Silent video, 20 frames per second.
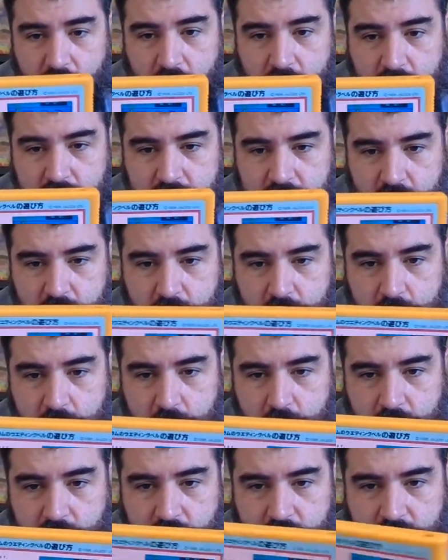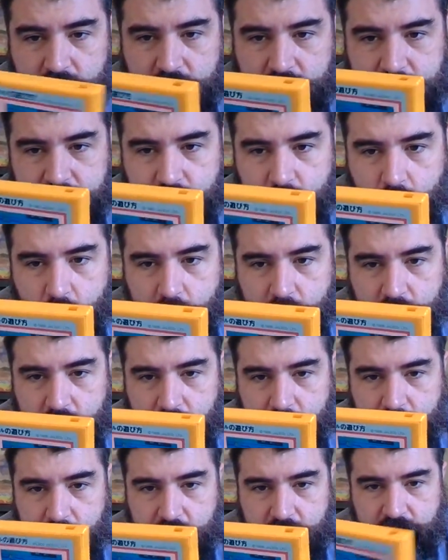So this
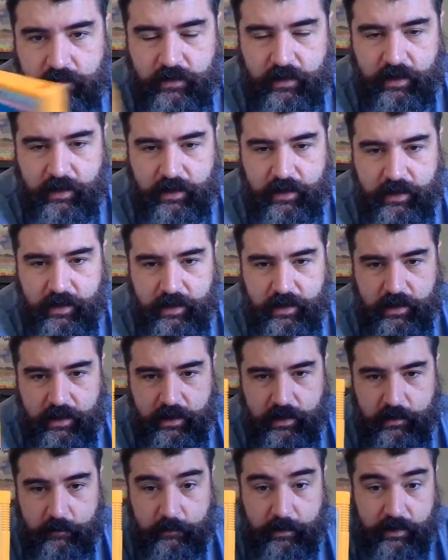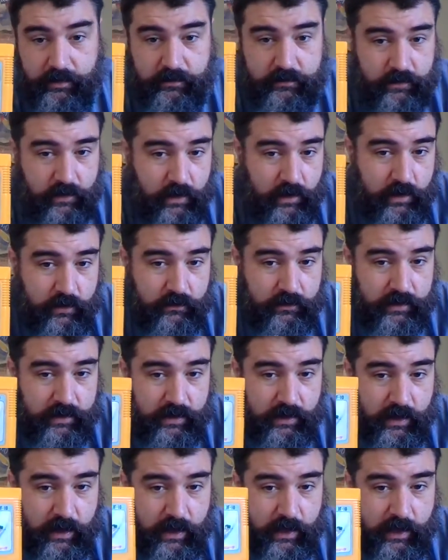was based on
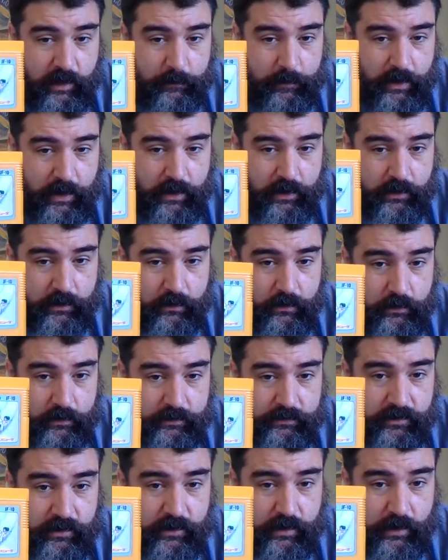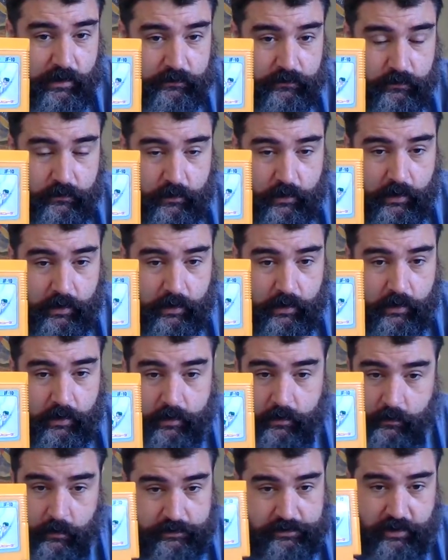the anime Yurusei Yatsura,
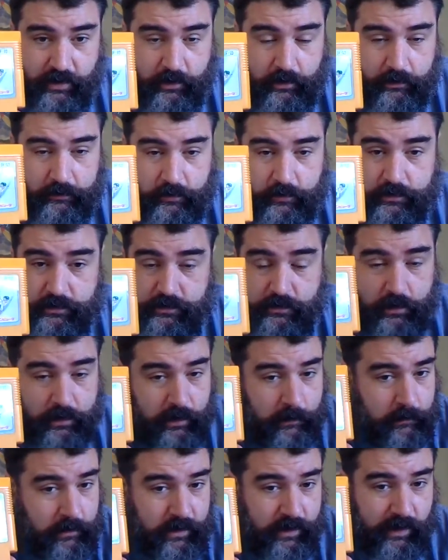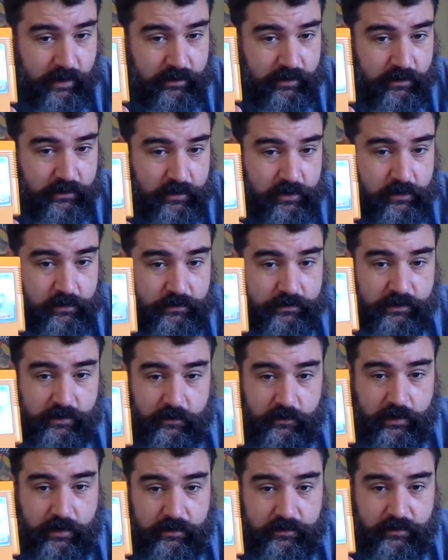which I also enjoy. I'm glad that the new
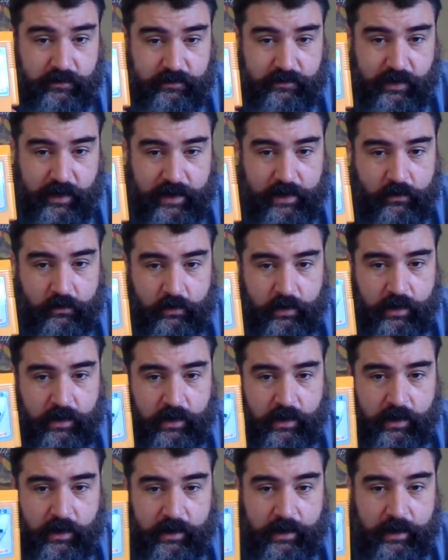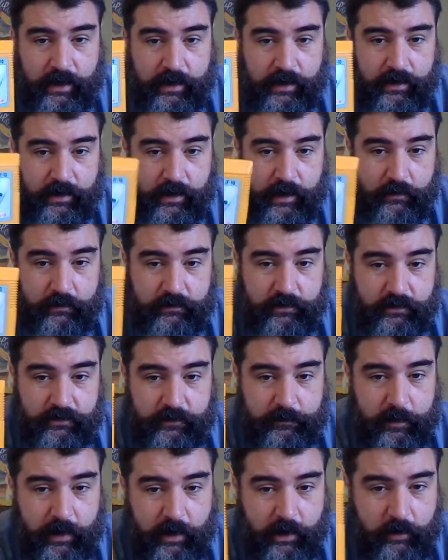series is out, and I was
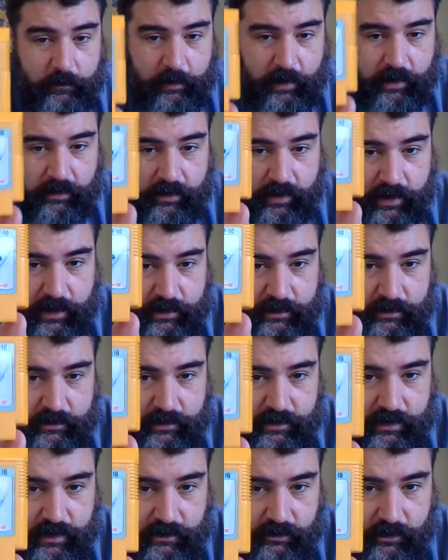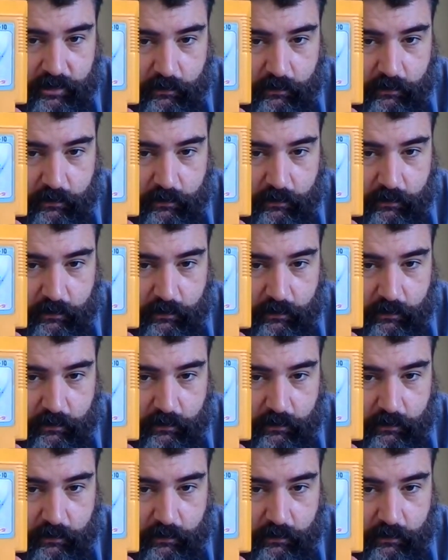inspired by that to get the